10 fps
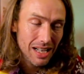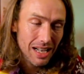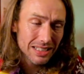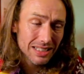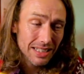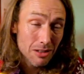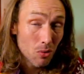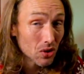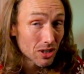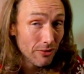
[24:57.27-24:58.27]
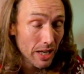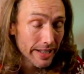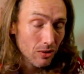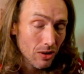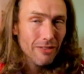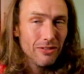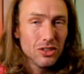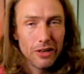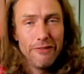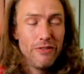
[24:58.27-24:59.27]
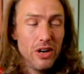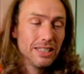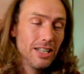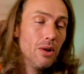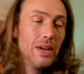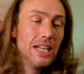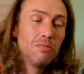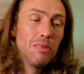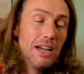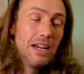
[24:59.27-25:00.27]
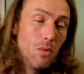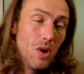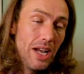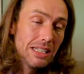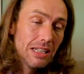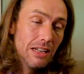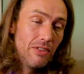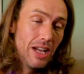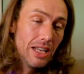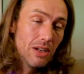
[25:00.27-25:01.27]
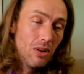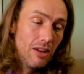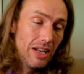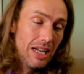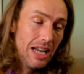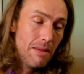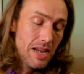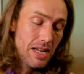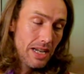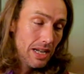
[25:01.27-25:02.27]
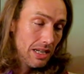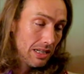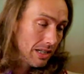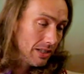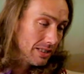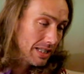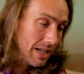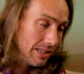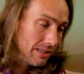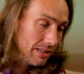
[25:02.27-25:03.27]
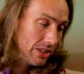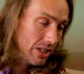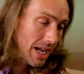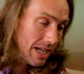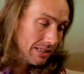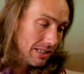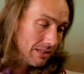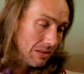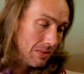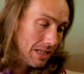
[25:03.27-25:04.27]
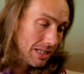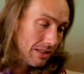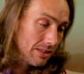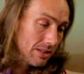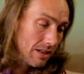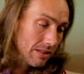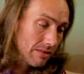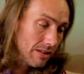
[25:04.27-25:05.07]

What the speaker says: said, what's a vertical live? So first I will explain, what is a vertical live? Let me close down this chat because that's not working on the side of the screen,